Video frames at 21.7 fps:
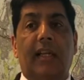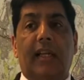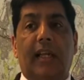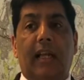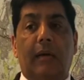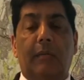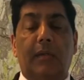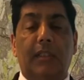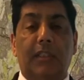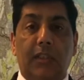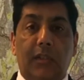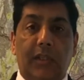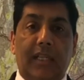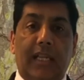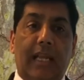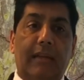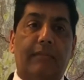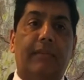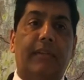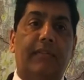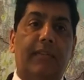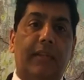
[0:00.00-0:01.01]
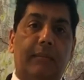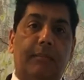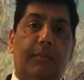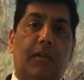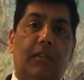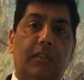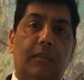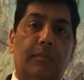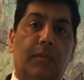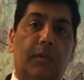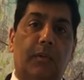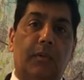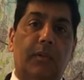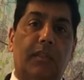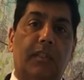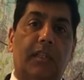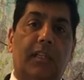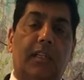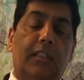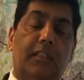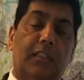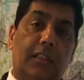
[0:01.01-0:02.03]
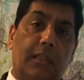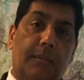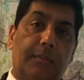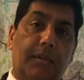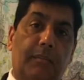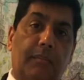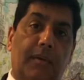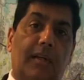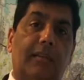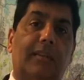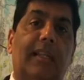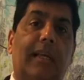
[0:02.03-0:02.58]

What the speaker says: And we're doing everything possible to promote